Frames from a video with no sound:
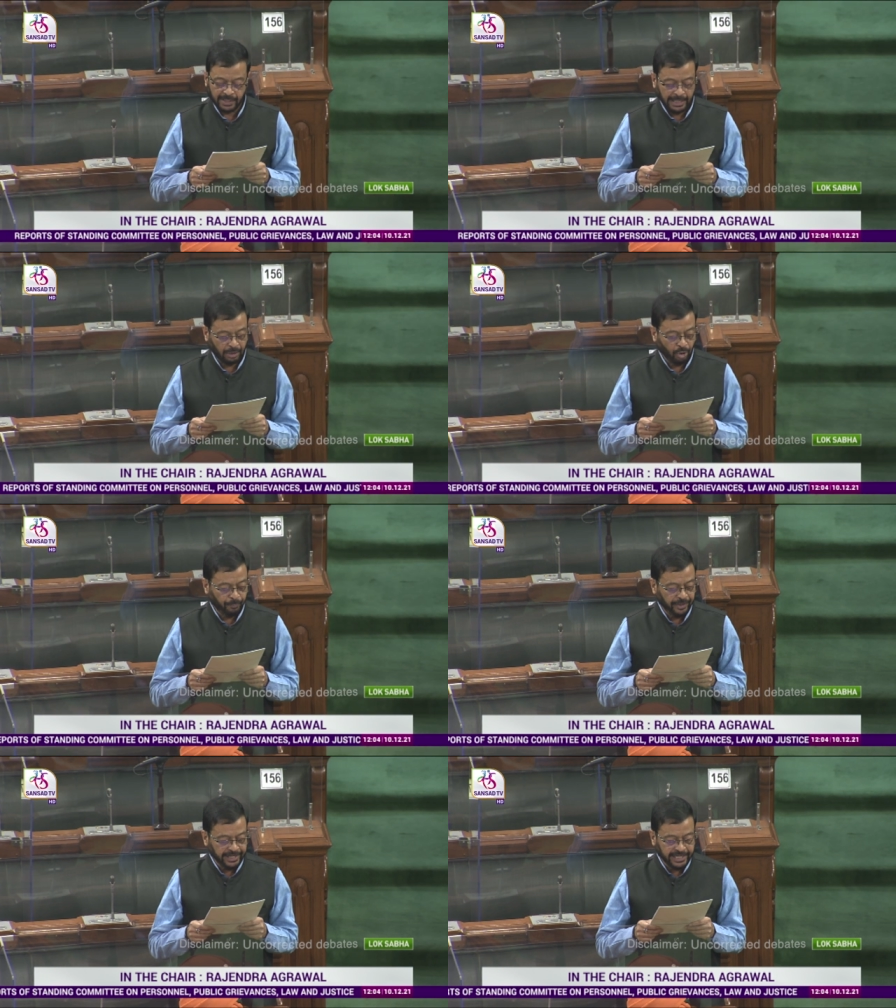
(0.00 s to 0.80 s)
a
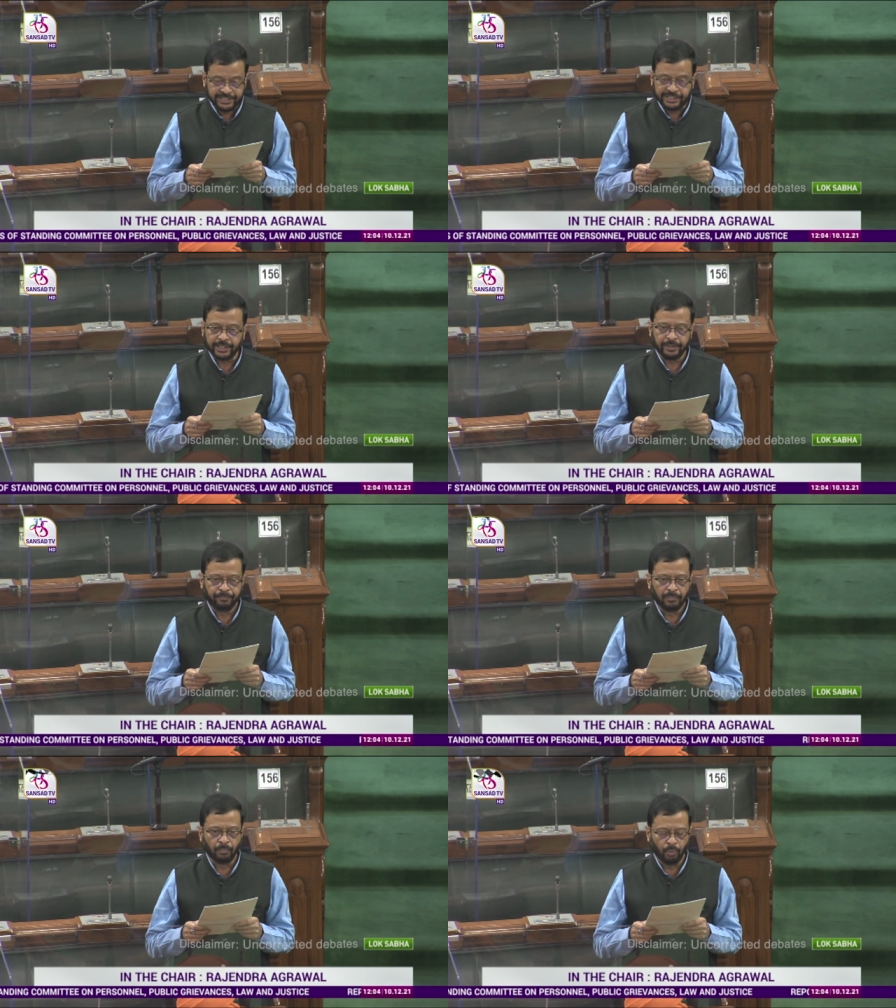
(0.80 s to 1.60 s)
copy each,
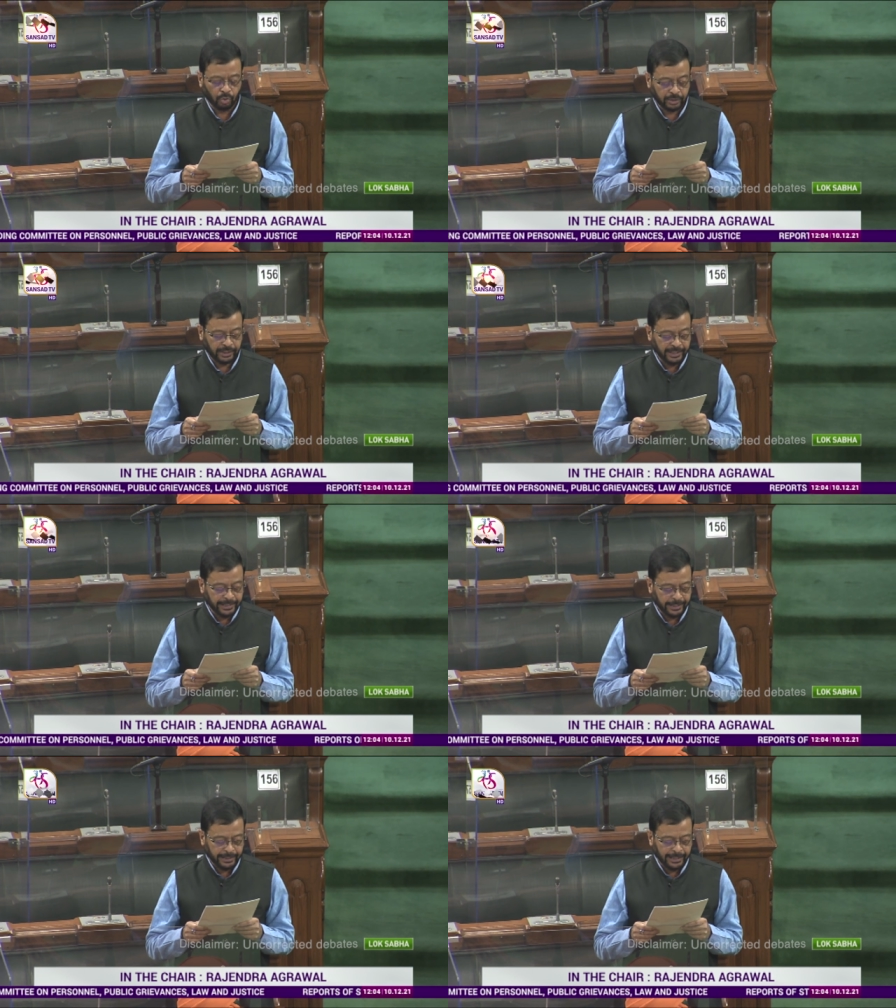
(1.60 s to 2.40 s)
both
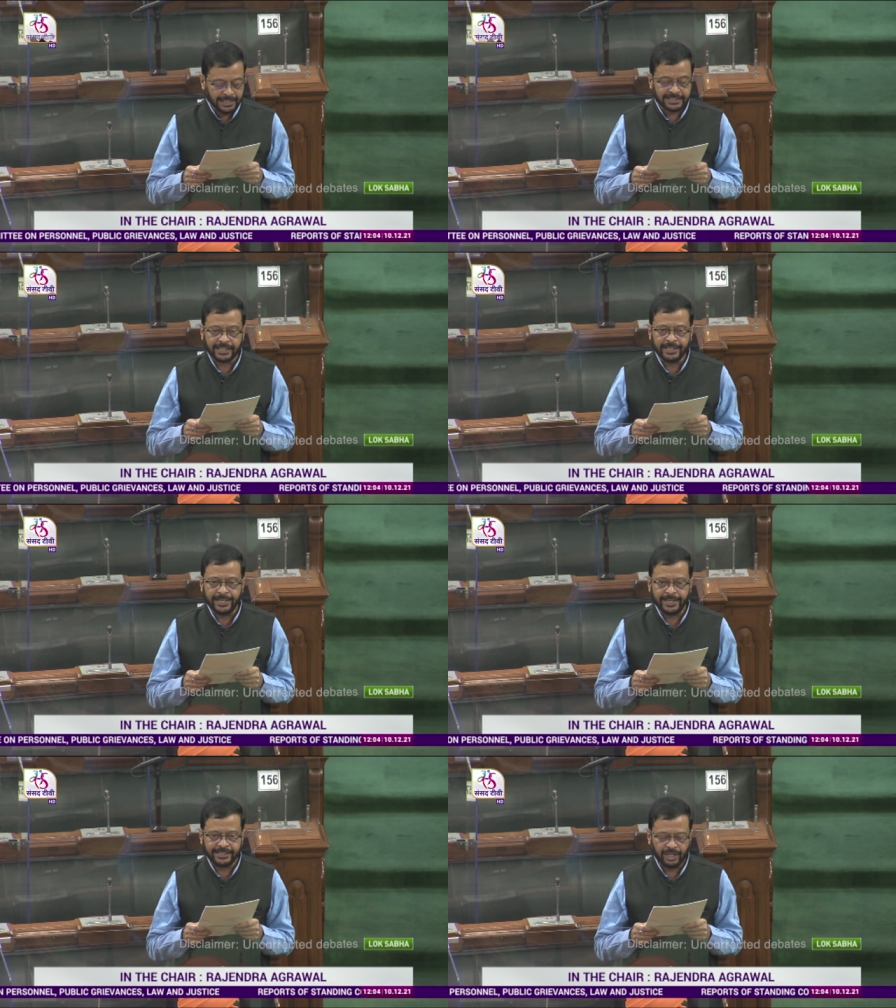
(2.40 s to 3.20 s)
in English and
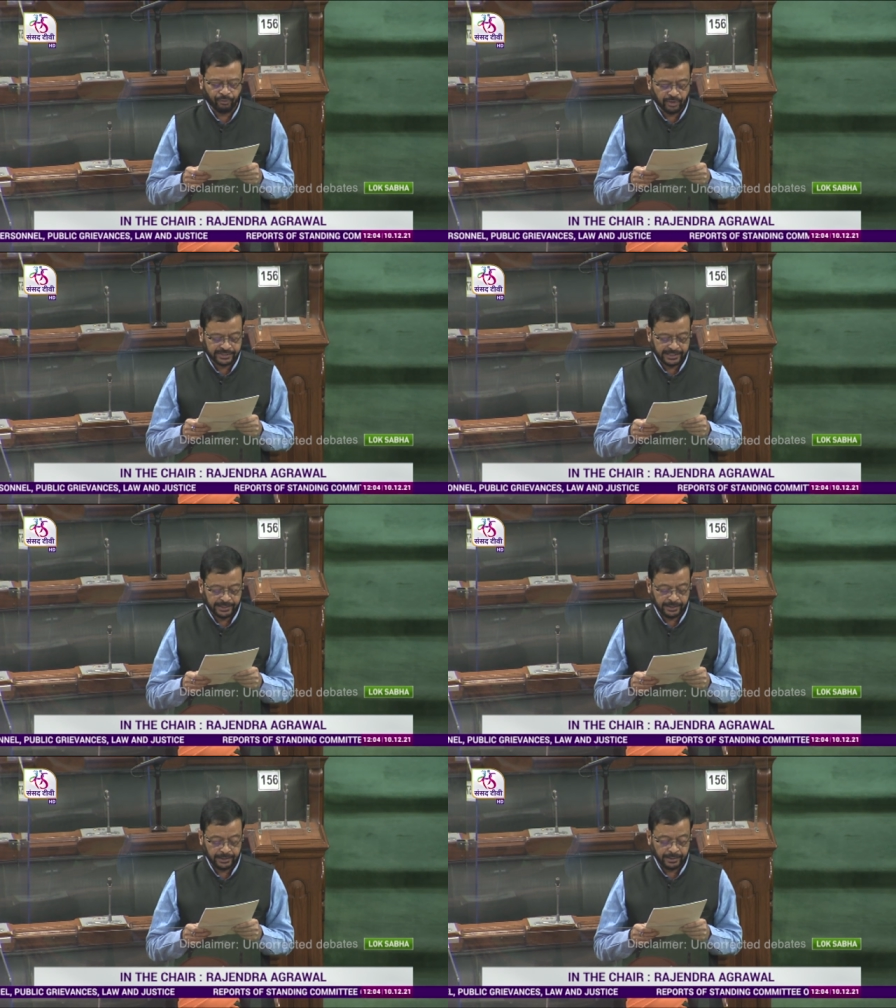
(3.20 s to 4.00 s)
Hindi version,